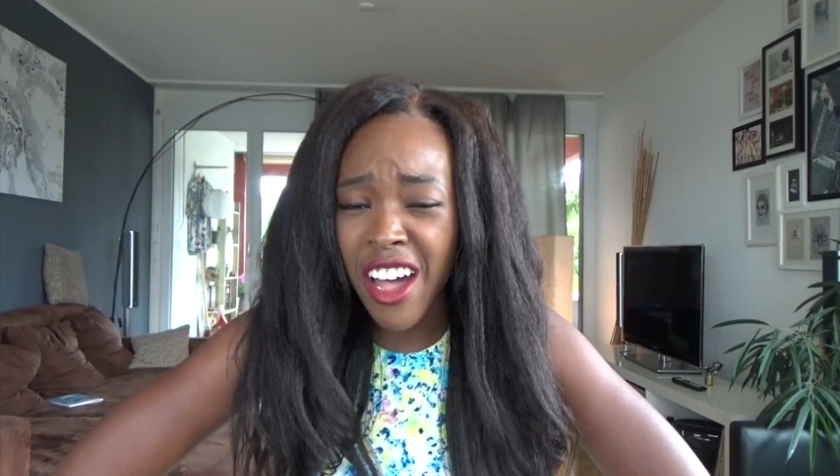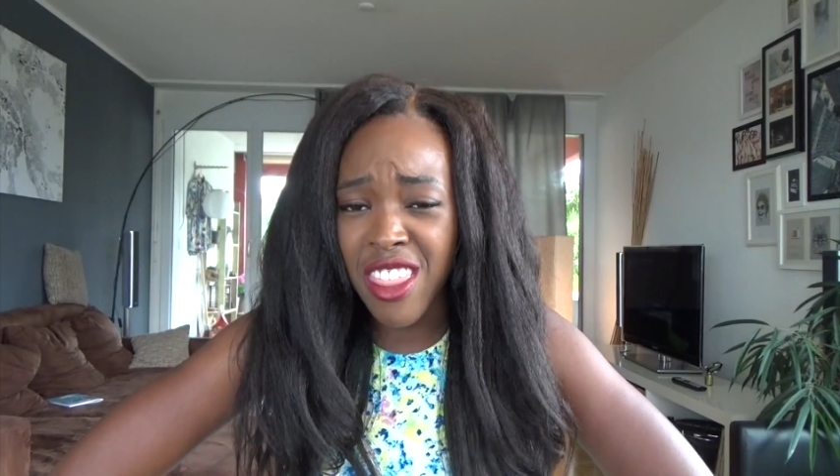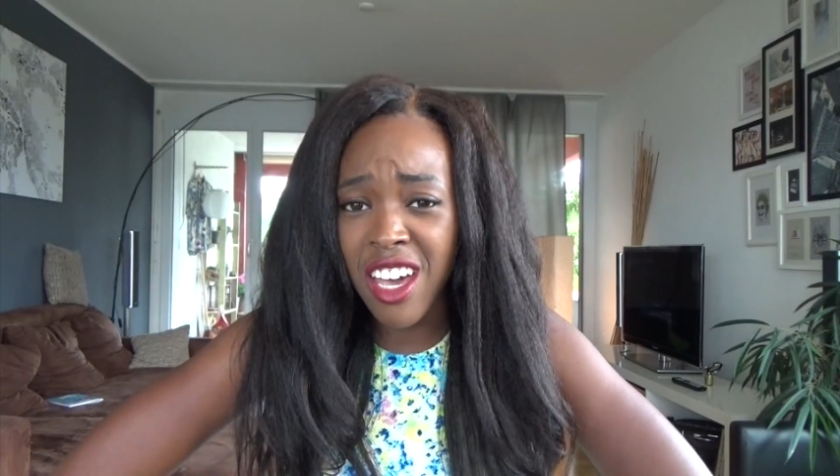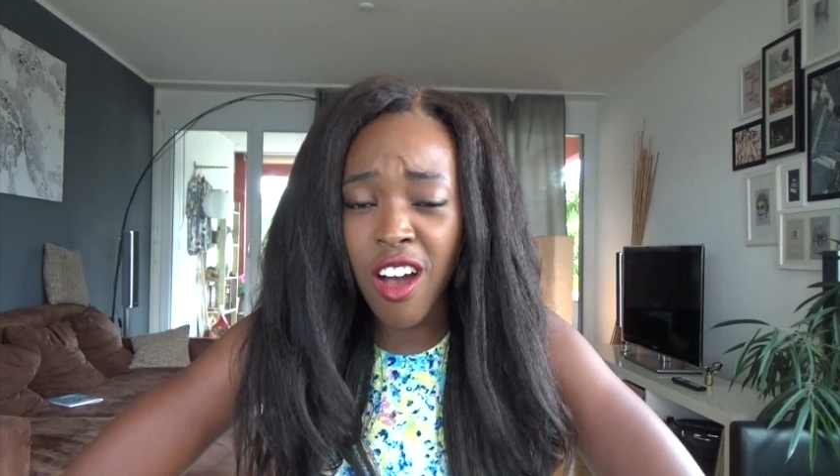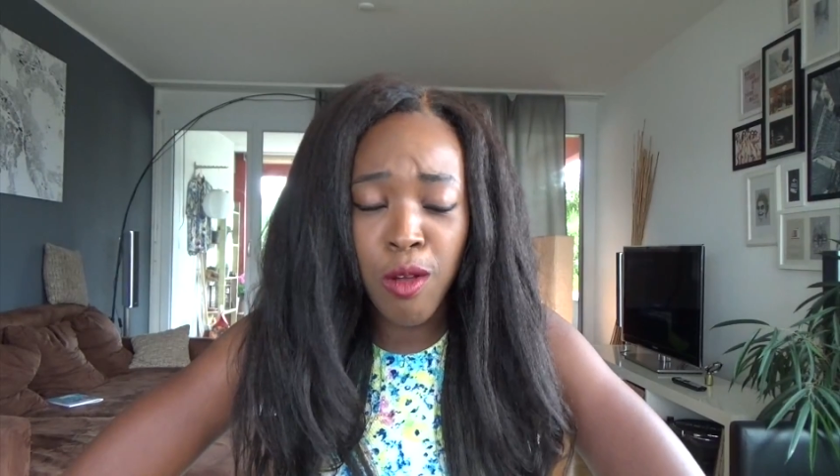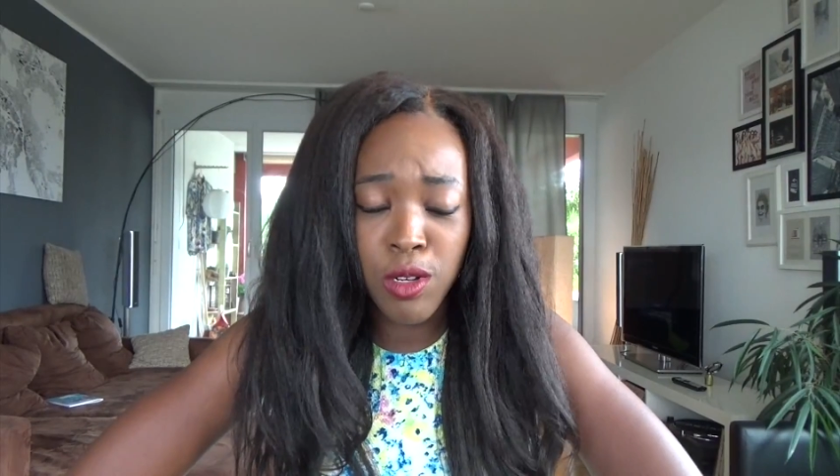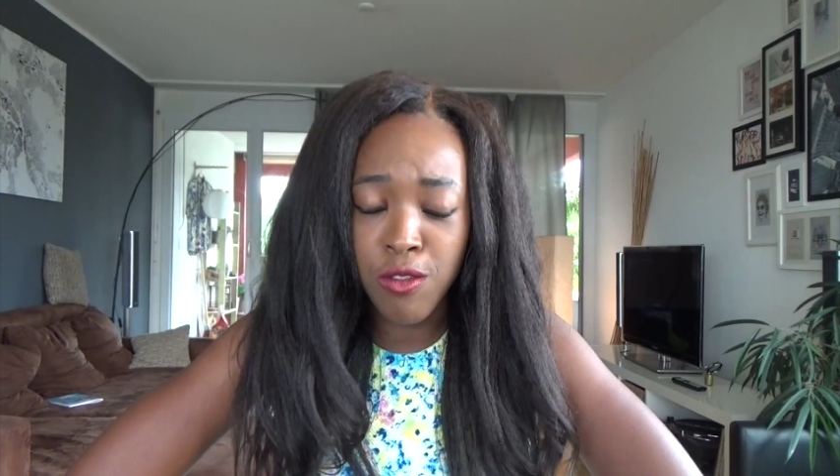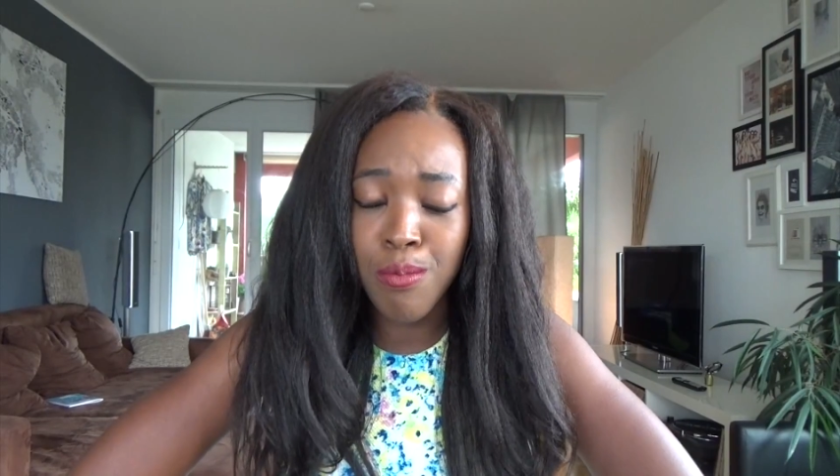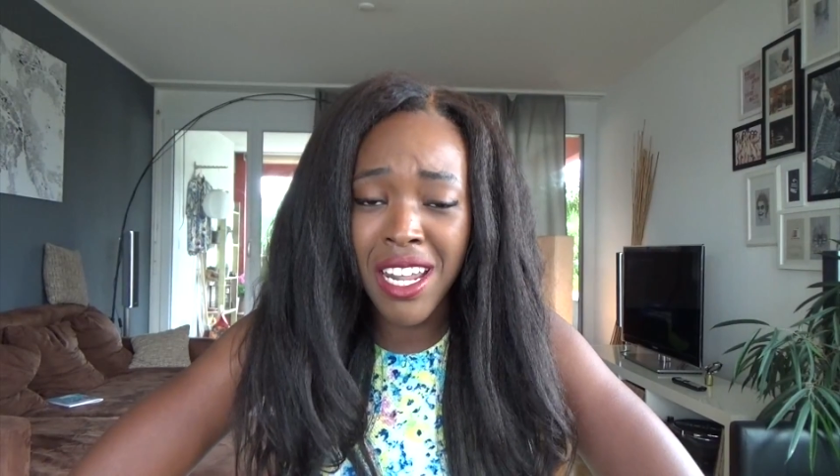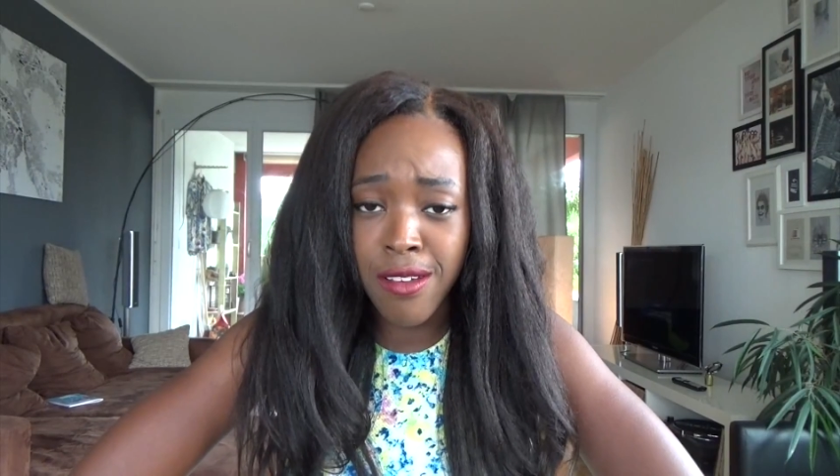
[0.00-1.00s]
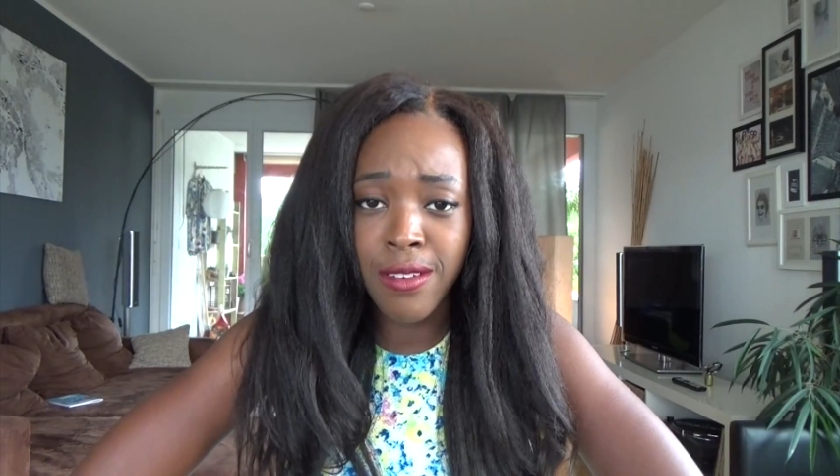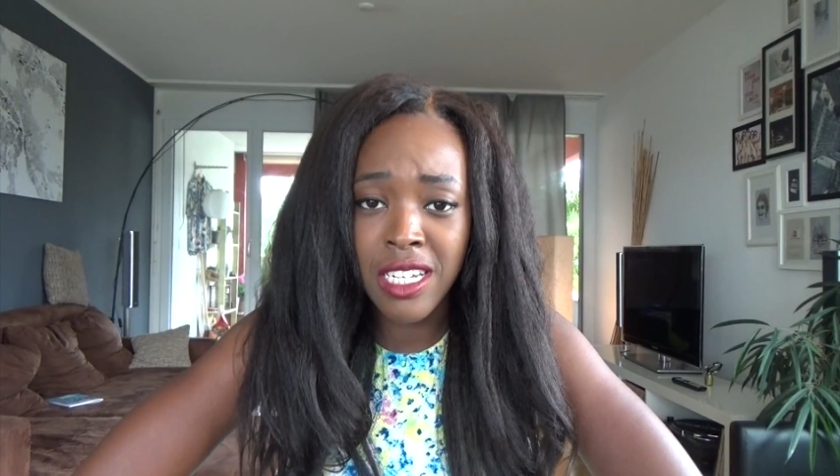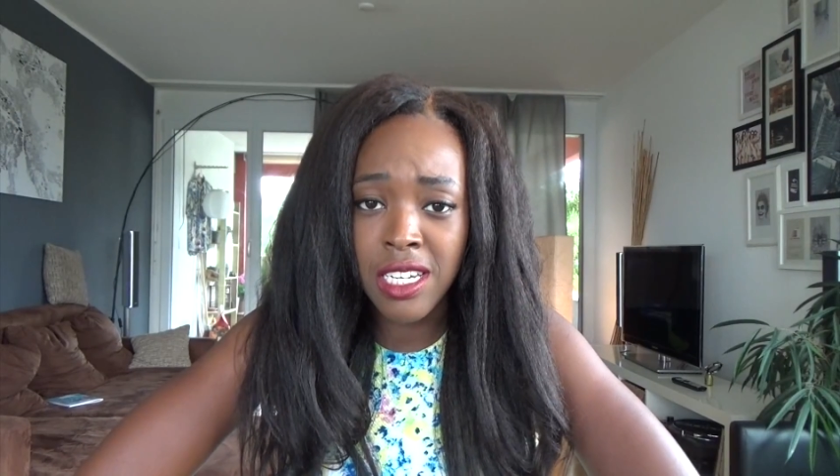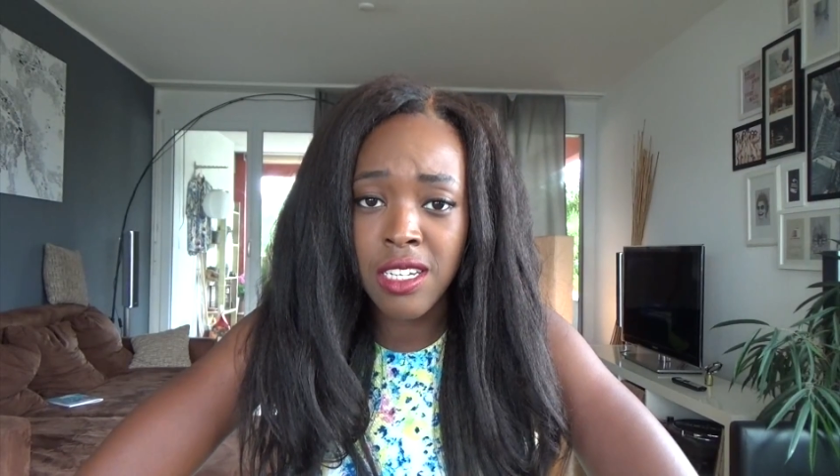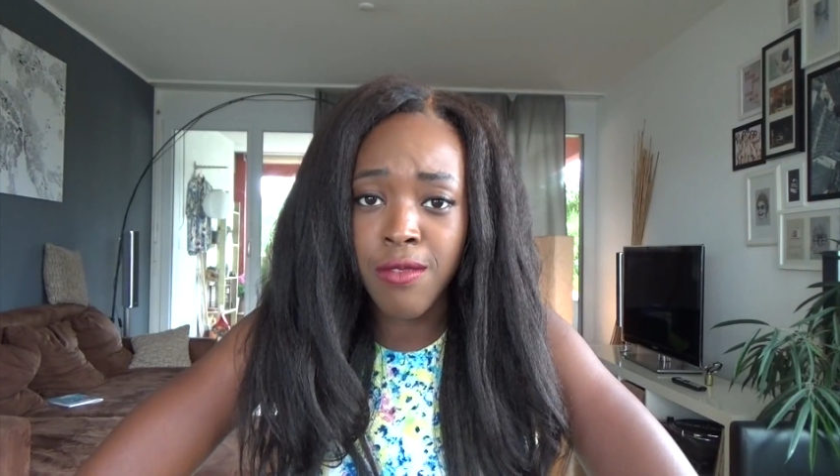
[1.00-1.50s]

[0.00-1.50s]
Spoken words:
I think I would have benefited